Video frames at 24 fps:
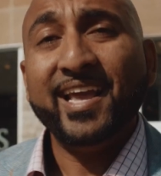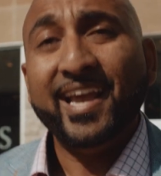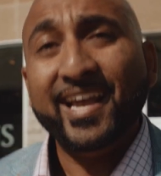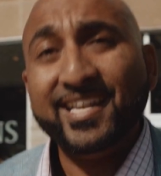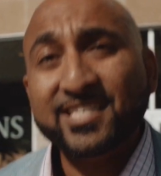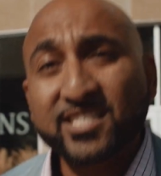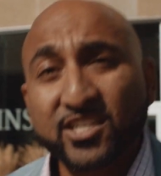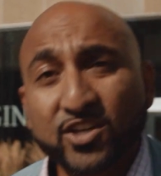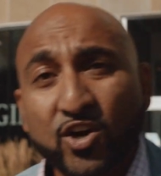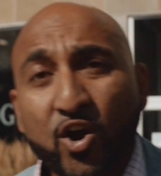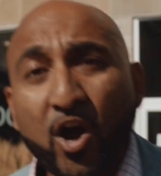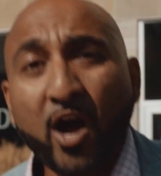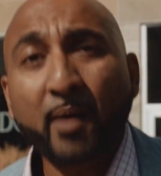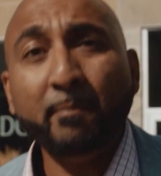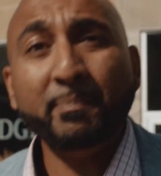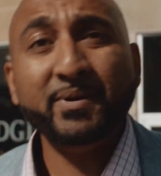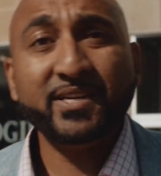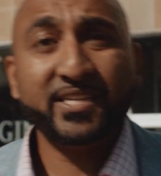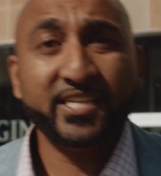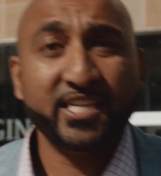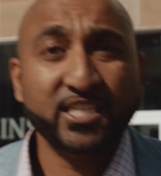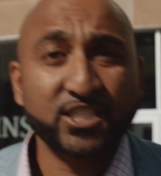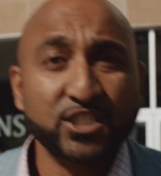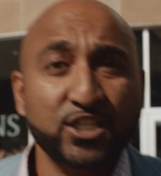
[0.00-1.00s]
It's a
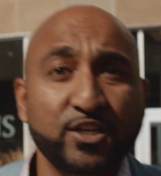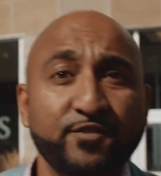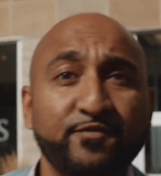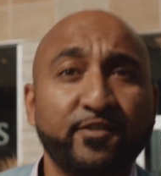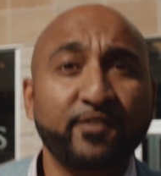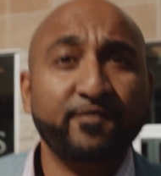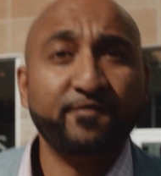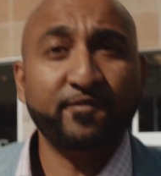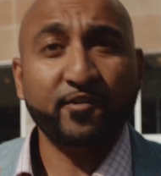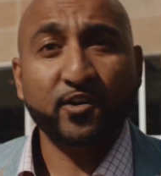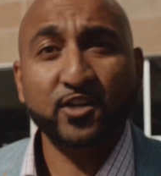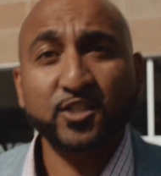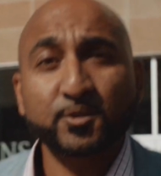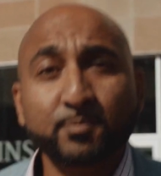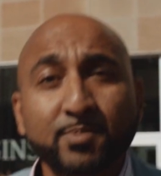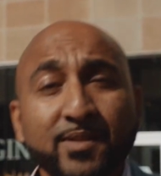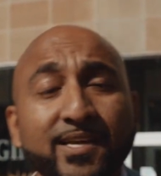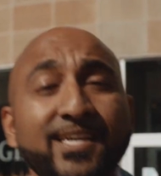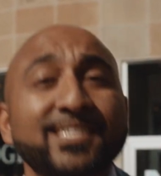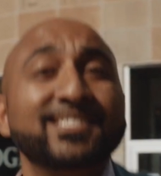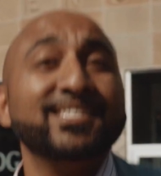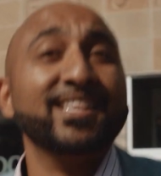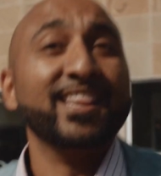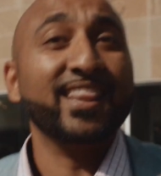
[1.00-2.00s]
competition for first
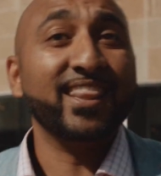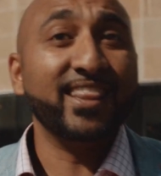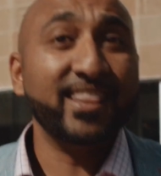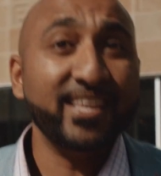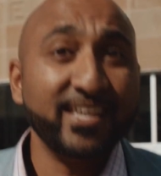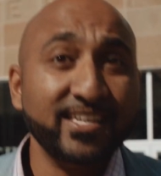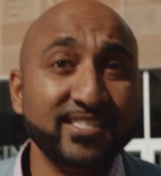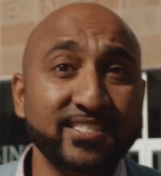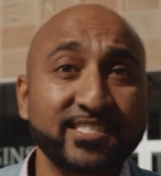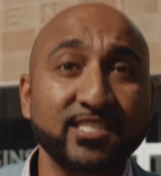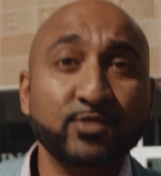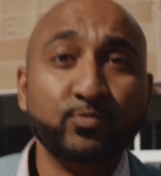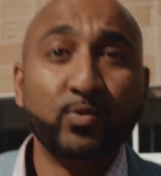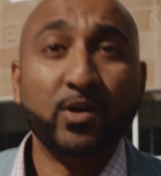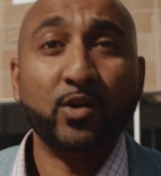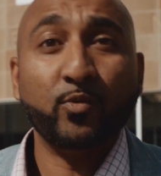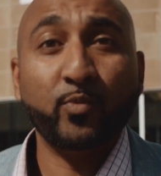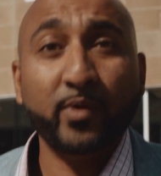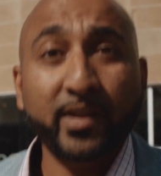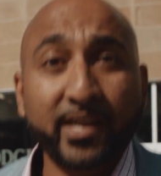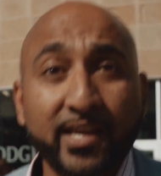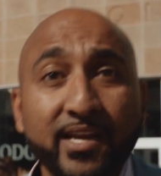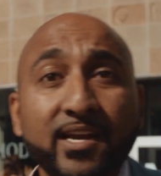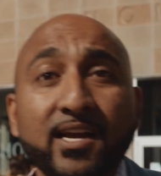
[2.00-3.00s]
place. This is where
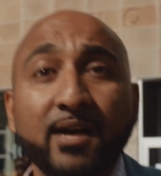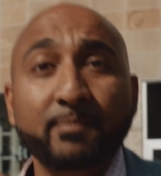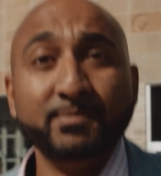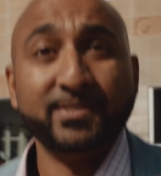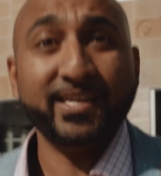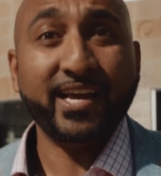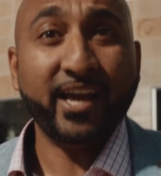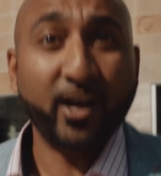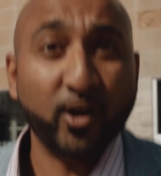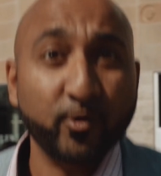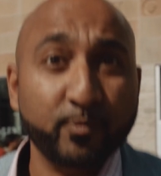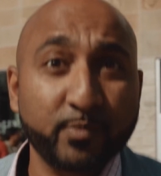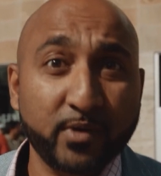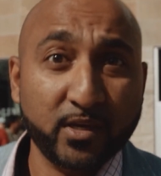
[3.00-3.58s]
we come to help